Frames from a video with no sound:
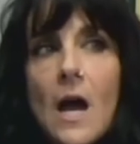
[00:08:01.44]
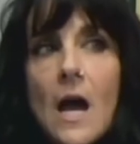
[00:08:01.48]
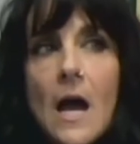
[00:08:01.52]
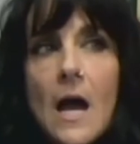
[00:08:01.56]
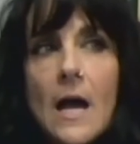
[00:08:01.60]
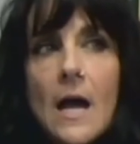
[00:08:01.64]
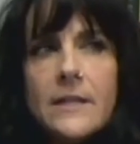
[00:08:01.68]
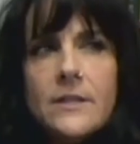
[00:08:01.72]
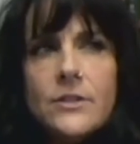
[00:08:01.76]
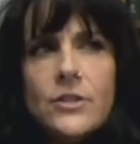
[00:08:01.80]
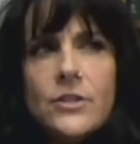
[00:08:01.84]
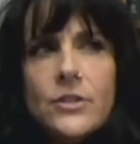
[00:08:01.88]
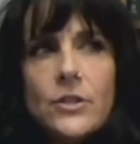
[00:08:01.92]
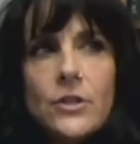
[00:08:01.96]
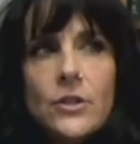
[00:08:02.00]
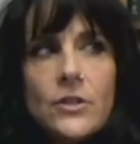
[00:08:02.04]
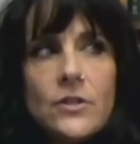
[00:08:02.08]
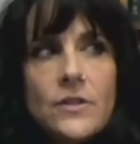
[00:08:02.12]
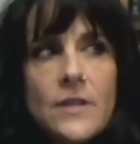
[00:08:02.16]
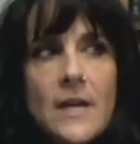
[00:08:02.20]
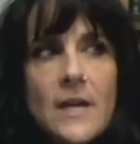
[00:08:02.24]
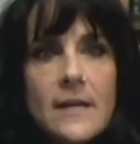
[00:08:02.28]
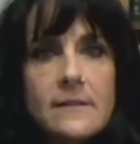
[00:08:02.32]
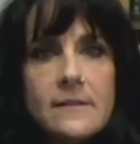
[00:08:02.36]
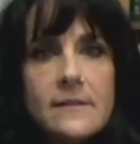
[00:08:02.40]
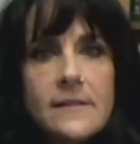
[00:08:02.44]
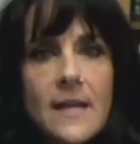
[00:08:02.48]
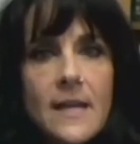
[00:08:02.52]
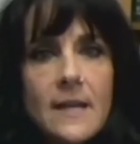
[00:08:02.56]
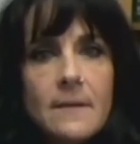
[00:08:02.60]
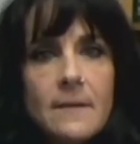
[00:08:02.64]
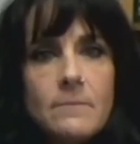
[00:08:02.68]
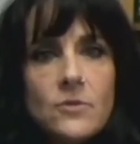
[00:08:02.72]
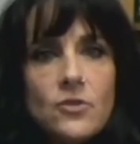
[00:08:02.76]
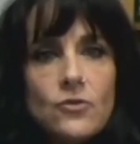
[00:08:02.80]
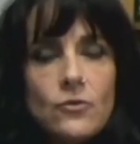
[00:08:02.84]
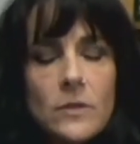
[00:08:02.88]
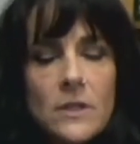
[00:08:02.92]
I took that
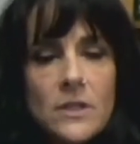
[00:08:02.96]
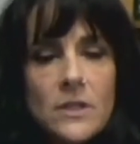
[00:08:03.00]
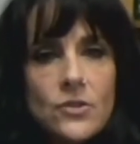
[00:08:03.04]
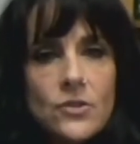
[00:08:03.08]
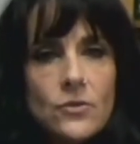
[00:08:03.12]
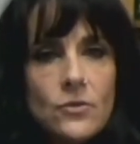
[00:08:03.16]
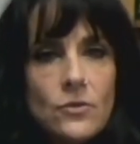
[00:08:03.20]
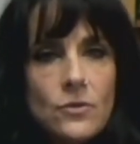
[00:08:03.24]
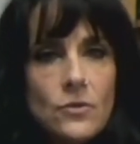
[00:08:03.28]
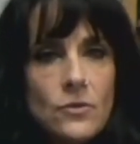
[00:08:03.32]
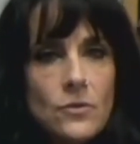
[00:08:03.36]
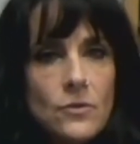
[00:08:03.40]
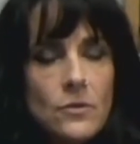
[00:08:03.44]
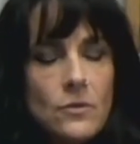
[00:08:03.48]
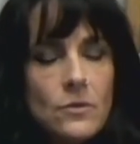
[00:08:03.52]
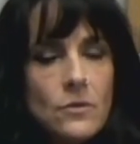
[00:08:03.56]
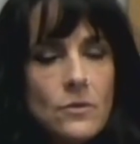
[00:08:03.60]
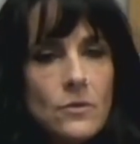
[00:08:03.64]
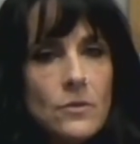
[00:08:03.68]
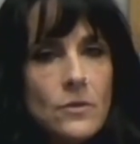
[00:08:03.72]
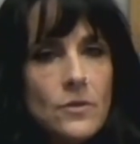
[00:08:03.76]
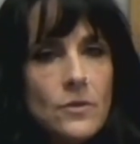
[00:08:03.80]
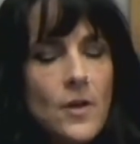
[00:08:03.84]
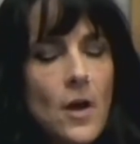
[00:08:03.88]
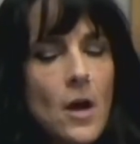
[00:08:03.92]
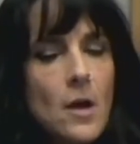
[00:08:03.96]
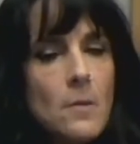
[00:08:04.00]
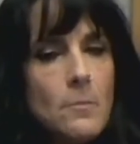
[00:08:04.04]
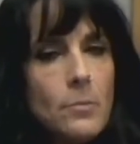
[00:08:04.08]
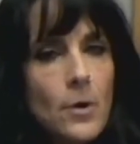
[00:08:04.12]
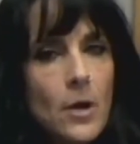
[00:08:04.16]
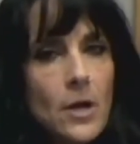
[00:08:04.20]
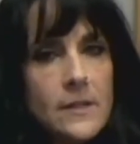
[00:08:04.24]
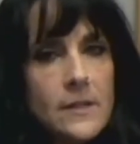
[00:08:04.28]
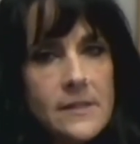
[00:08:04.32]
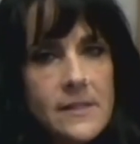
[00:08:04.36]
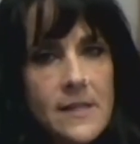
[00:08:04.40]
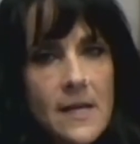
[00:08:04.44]
same traditional thought
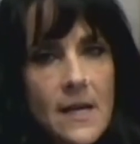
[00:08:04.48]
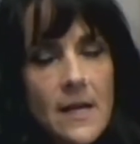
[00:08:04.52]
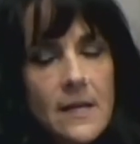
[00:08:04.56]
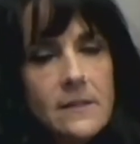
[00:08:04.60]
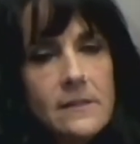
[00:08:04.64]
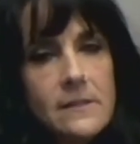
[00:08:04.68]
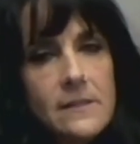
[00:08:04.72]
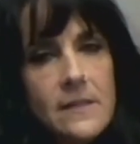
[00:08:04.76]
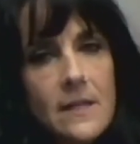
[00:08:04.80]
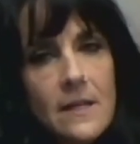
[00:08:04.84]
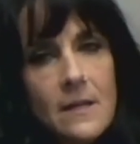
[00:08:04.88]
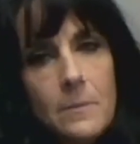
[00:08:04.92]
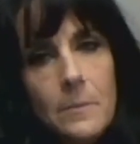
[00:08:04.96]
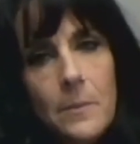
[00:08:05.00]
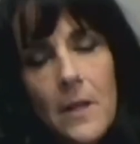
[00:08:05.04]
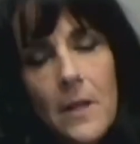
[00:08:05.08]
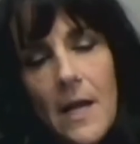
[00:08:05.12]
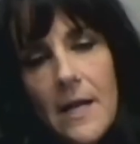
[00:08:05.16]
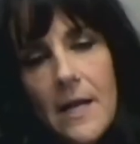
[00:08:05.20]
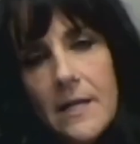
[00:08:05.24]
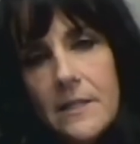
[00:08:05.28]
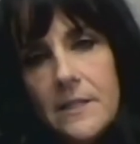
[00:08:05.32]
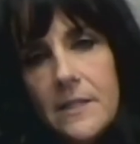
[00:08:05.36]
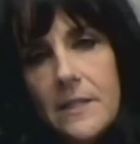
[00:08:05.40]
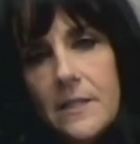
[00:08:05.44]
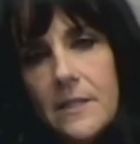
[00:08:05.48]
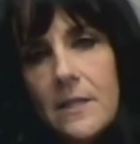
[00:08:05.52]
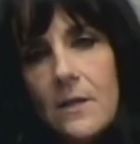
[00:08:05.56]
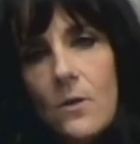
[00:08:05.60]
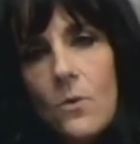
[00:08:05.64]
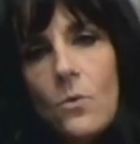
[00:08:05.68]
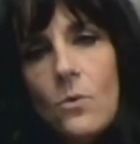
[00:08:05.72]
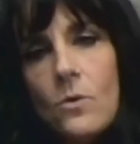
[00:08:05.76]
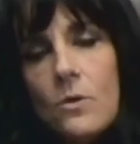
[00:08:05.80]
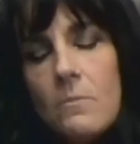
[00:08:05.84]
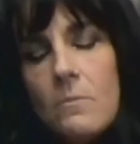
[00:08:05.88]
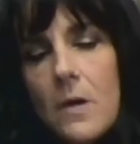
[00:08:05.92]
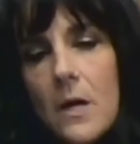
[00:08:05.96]
process and applied it to the
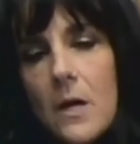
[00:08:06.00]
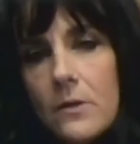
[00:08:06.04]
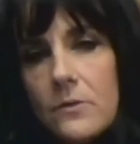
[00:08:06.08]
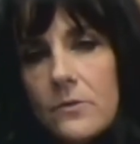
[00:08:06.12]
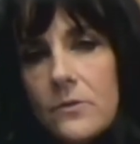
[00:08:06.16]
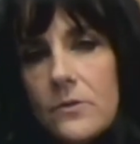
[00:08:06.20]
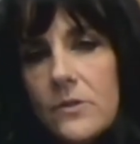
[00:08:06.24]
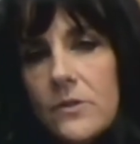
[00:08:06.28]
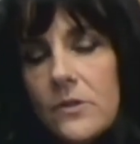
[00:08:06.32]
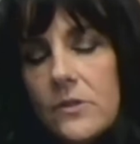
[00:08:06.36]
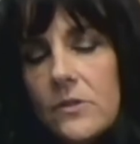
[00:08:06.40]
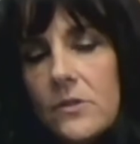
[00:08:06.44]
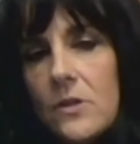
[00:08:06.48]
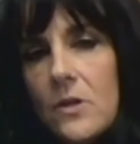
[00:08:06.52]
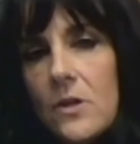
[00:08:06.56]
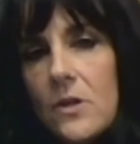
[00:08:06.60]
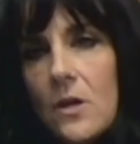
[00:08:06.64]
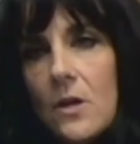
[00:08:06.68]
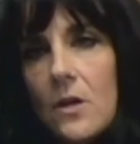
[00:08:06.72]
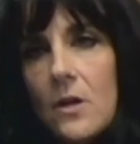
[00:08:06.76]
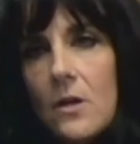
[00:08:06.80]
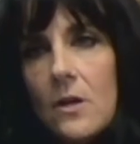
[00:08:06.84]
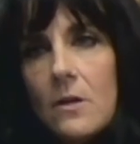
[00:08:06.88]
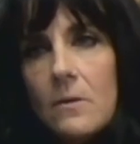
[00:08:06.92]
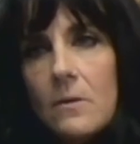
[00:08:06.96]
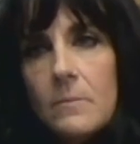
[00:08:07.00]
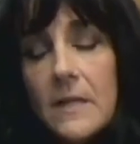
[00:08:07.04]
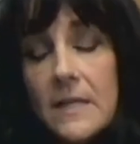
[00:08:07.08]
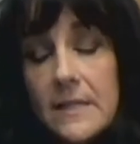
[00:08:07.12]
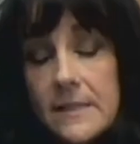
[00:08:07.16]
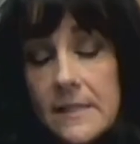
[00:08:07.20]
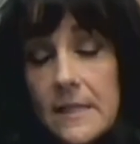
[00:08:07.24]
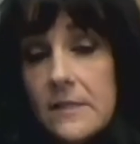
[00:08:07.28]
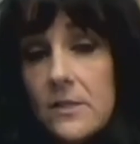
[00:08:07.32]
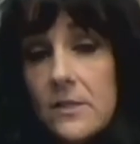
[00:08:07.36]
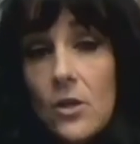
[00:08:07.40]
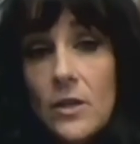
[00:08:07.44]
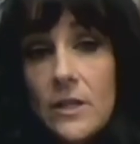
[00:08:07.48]
hormones because
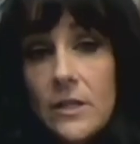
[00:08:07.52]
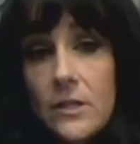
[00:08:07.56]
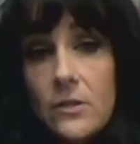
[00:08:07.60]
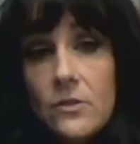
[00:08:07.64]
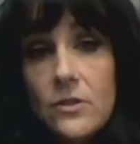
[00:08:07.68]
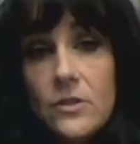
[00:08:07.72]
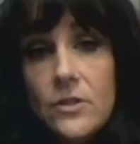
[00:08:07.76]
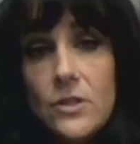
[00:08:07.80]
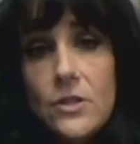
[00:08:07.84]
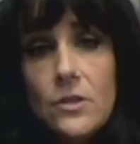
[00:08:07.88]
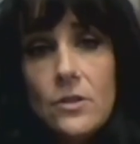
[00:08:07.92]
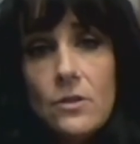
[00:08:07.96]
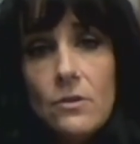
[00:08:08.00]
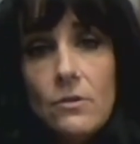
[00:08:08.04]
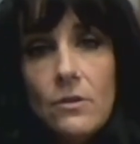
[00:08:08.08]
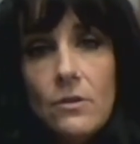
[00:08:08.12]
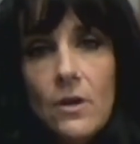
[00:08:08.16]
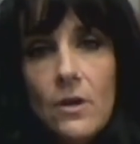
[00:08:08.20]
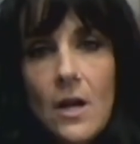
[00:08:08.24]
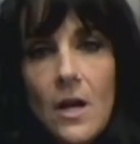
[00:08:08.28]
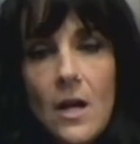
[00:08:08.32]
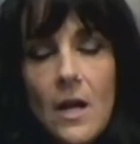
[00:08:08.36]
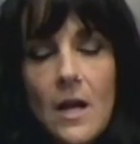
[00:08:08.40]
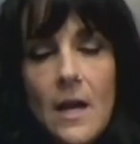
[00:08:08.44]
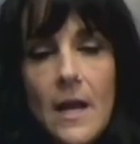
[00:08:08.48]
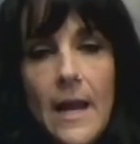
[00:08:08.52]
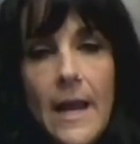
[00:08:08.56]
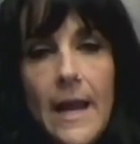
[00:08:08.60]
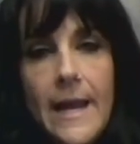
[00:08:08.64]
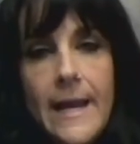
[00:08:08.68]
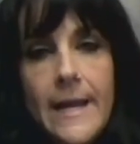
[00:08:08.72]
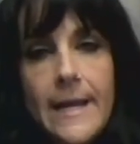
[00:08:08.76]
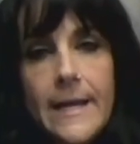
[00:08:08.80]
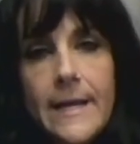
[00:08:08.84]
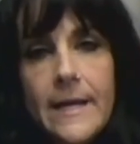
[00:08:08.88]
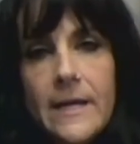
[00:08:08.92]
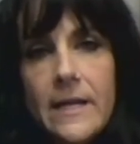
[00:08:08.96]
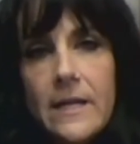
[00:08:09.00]
that's all I knew to do.
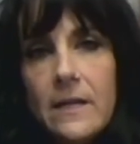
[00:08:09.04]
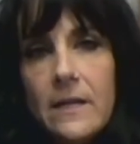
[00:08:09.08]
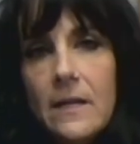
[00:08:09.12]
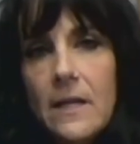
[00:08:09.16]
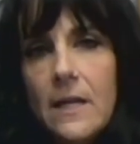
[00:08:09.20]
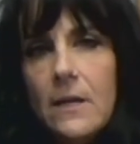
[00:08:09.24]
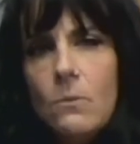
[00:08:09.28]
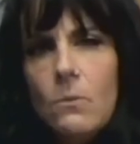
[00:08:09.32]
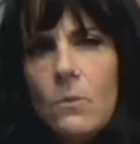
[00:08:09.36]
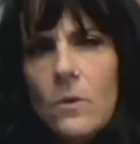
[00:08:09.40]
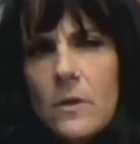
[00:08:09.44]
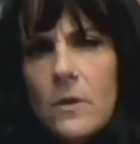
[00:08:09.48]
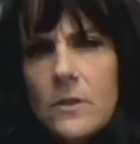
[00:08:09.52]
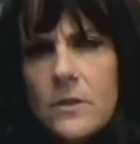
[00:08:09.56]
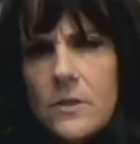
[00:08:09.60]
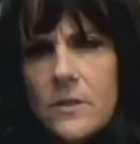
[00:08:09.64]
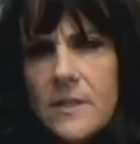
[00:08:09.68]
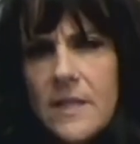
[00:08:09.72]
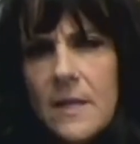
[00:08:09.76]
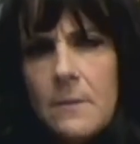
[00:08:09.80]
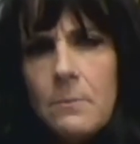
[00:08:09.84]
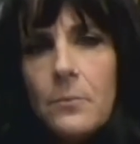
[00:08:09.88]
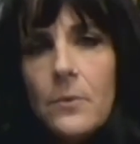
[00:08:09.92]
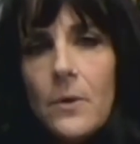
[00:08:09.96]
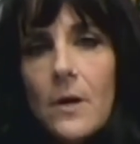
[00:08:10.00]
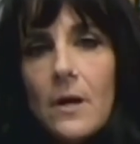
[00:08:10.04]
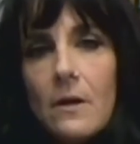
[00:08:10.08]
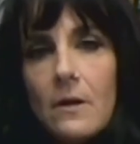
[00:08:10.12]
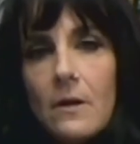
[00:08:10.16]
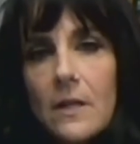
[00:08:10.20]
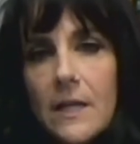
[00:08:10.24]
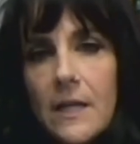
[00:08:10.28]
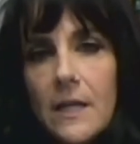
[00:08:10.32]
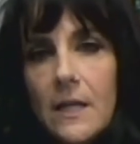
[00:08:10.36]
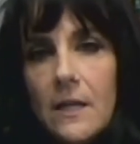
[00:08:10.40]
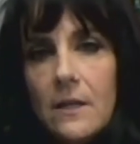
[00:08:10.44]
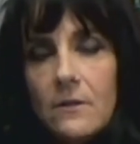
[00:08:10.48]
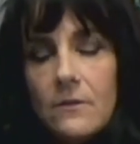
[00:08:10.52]
And it worked
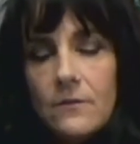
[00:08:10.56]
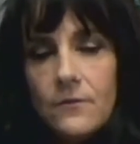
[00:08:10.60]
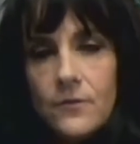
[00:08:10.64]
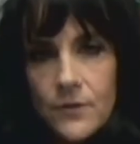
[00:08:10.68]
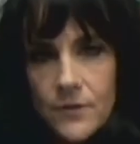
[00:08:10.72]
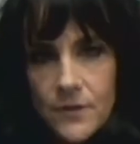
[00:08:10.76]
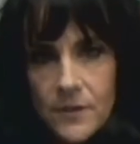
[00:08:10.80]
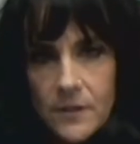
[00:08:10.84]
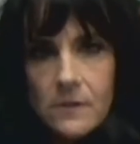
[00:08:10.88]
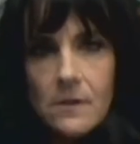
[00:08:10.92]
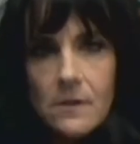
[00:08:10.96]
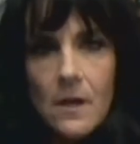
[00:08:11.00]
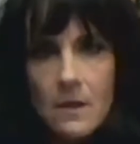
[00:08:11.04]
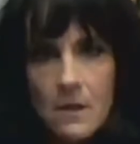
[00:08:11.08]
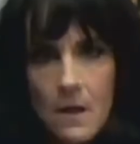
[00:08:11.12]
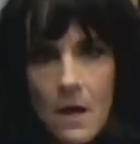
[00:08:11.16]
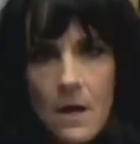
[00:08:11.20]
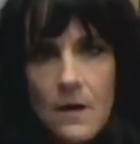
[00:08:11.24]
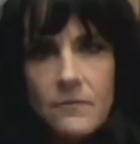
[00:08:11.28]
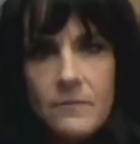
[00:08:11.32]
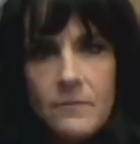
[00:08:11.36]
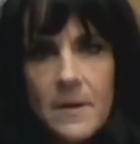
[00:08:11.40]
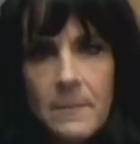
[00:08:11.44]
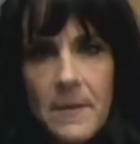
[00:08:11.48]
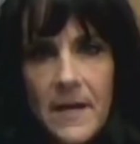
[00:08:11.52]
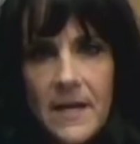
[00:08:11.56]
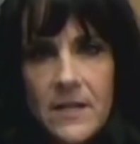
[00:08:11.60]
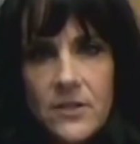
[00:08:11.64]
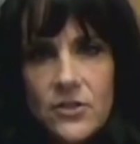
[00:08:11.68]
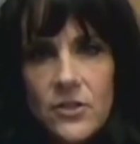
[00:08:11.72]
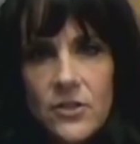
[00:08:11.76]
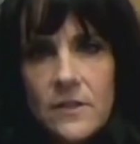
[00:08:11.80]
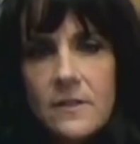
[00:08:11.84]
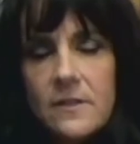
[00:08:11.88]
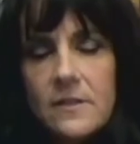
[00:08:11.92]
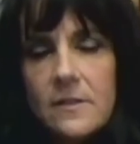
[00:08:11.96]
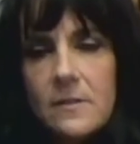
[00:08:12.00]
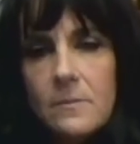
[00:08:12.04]
temporarily for a lot of my
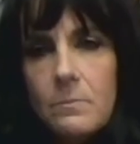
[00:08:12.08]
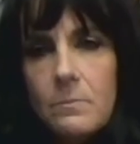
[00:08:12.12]
patients.